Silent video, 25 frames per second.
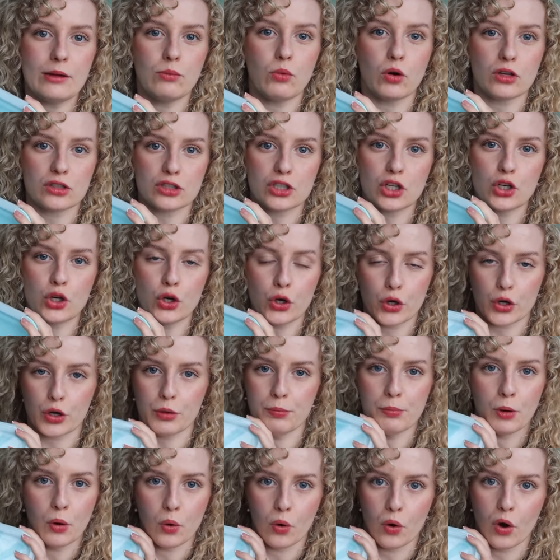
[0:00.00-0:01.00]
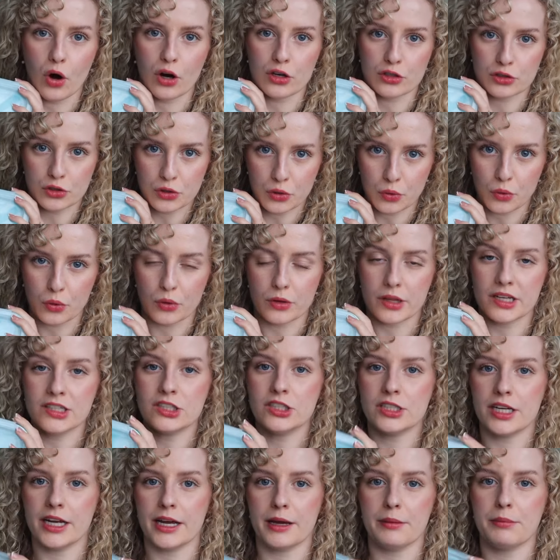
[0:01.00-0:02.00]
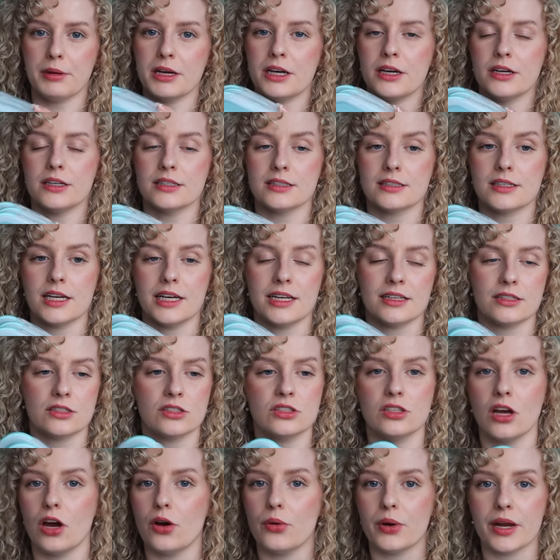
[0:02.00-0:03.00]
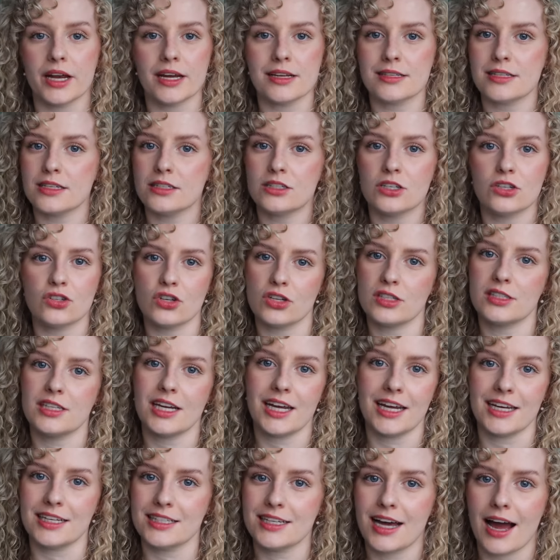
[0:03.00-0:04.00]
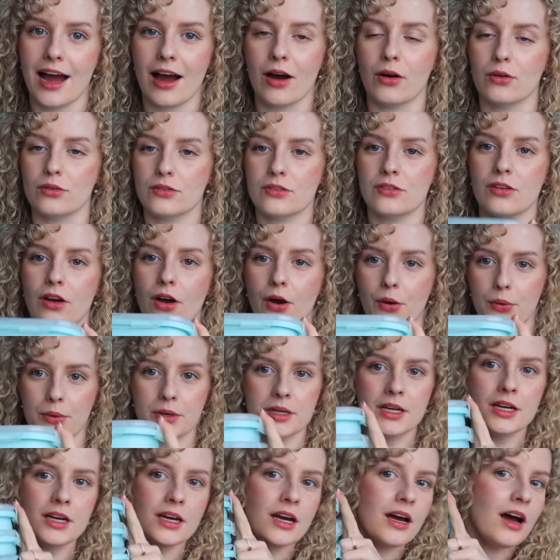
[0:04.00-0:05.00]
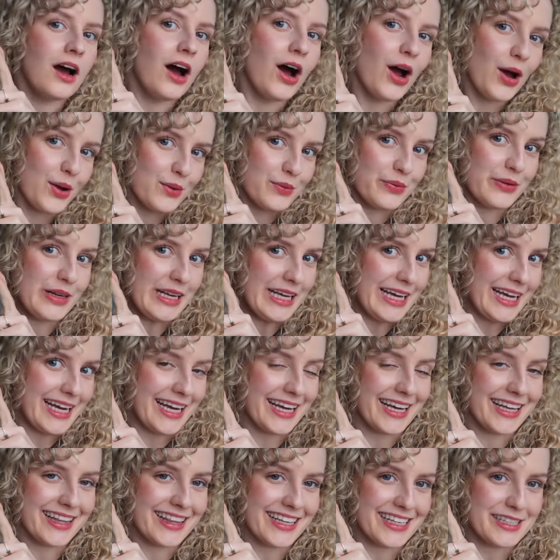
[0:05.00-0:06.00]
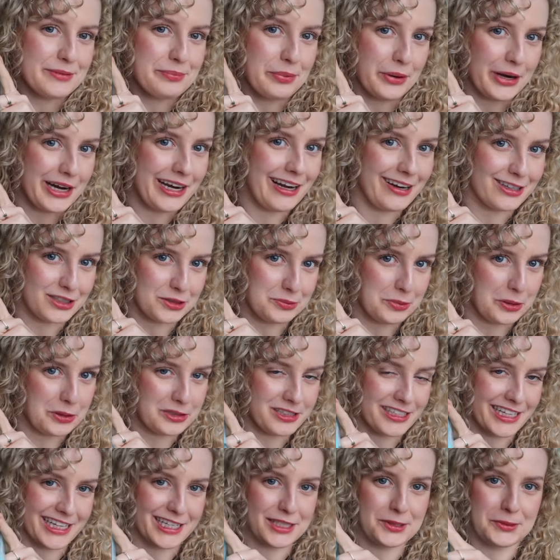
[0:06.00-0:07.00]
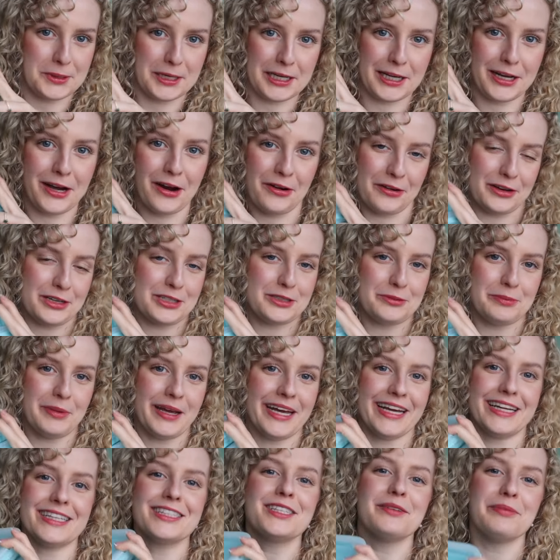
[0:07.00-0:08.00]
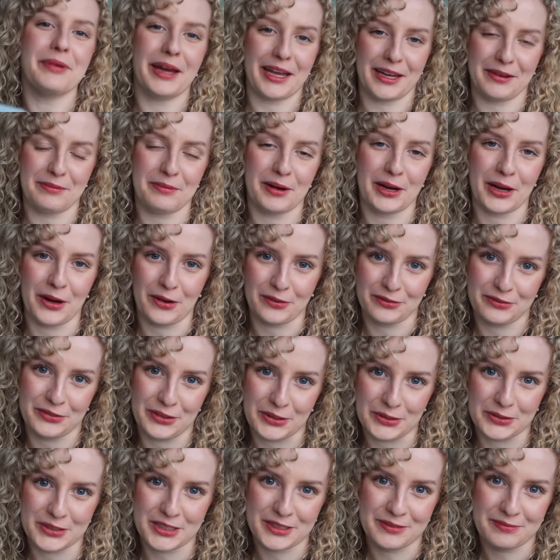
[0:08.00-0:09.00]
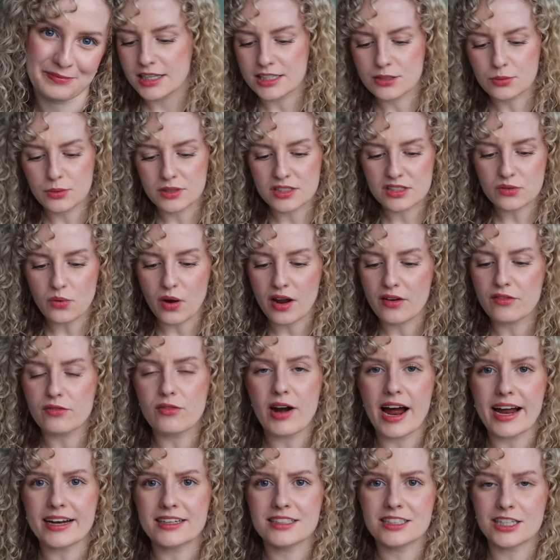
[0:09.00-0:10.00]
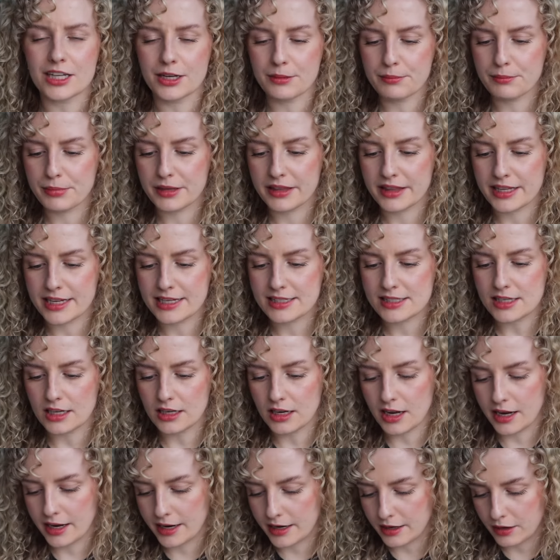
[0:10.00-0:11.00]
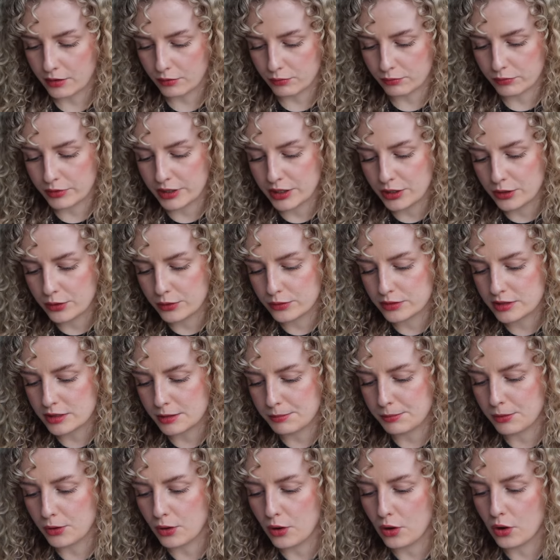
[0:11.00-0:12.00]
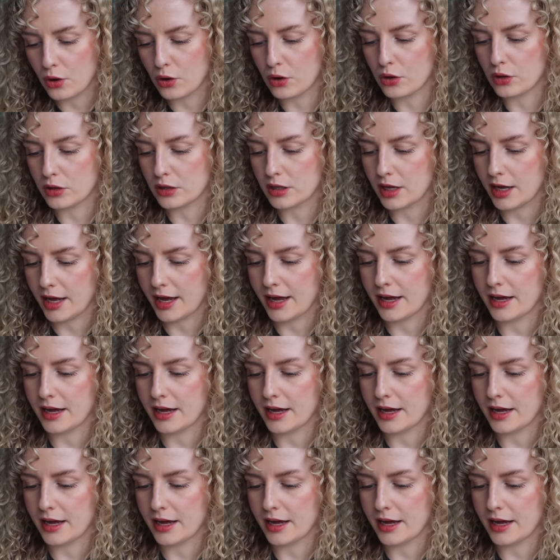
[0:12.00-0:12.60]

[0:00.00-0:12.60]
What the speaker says: want to cook more on tour this year because it's so easy to just eat it out, so hopefully these pretty lunchboxes will encourage me to make my own food. This one's quite random, but these are like reusable